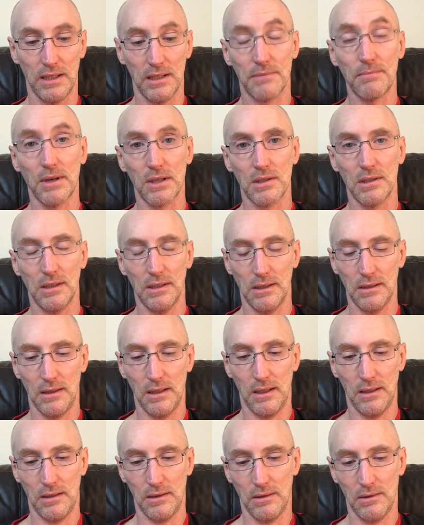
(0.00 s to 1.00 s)
especially
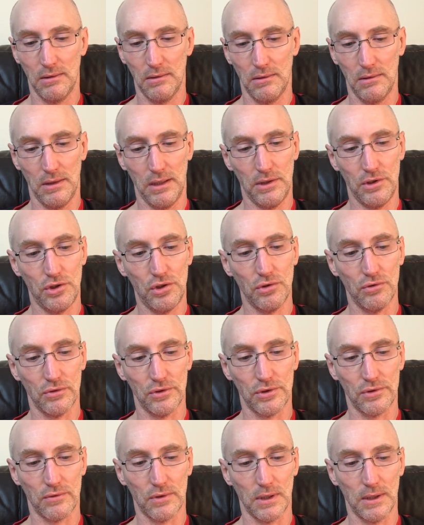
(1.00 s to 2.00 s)
in
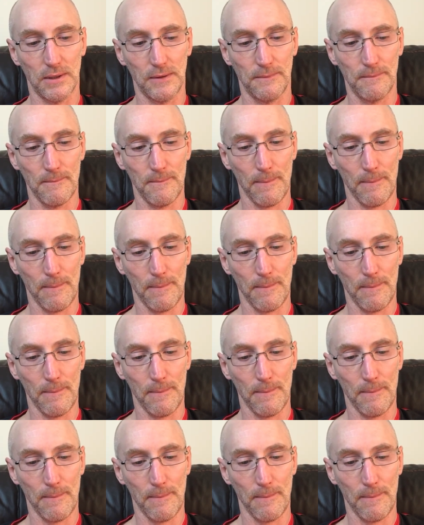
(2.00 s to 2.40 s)
endurance running.